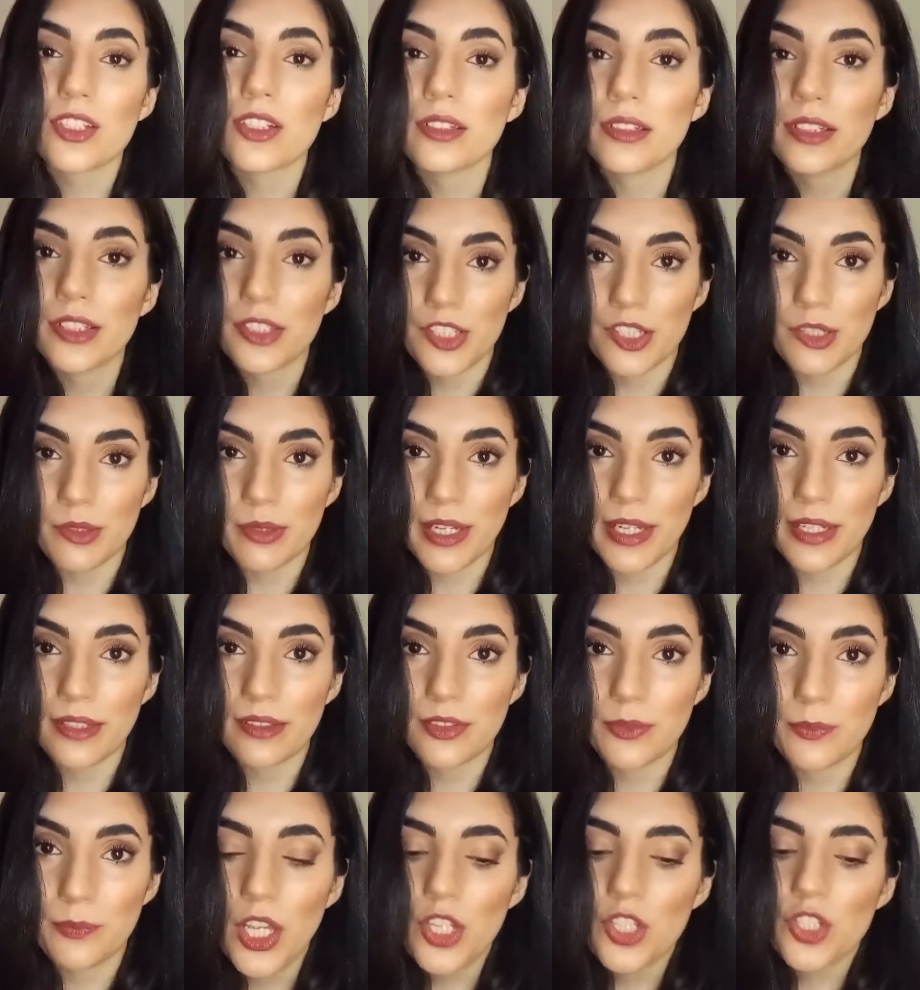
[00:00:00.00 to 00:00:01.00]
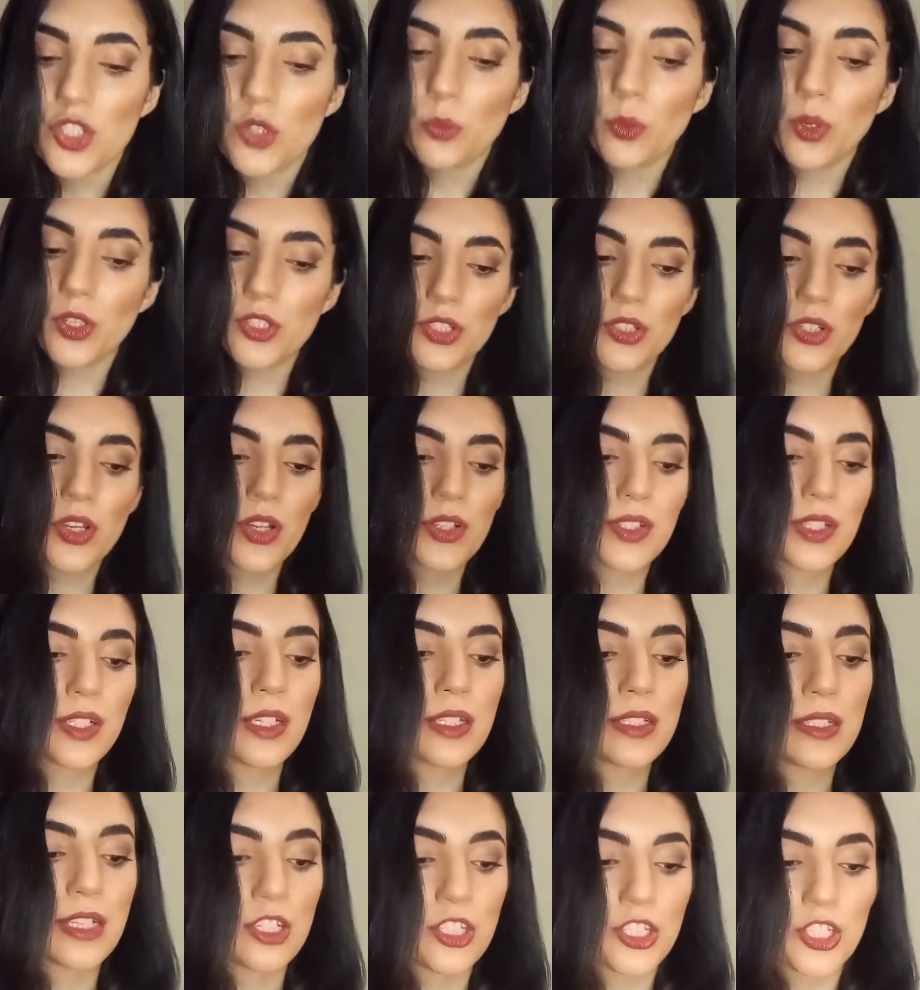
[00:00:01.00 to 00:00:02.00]
literate. So what she does is
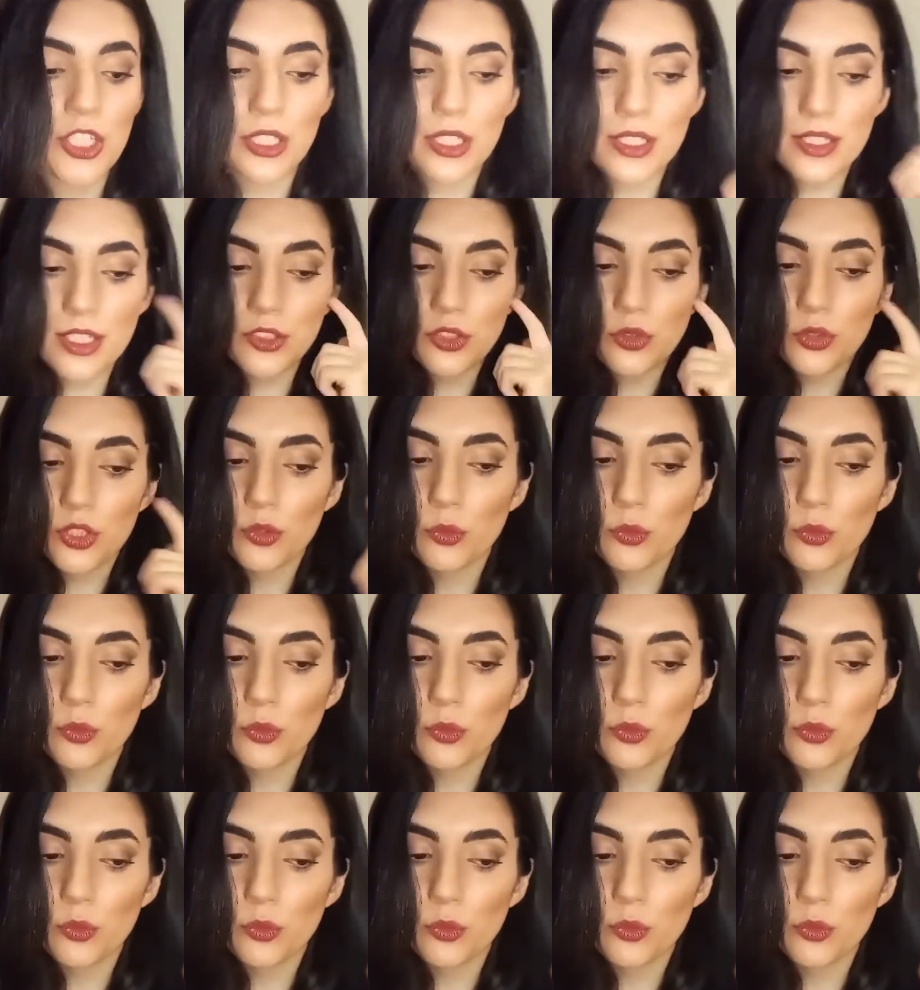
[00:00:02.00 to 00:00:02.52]
that she listens to the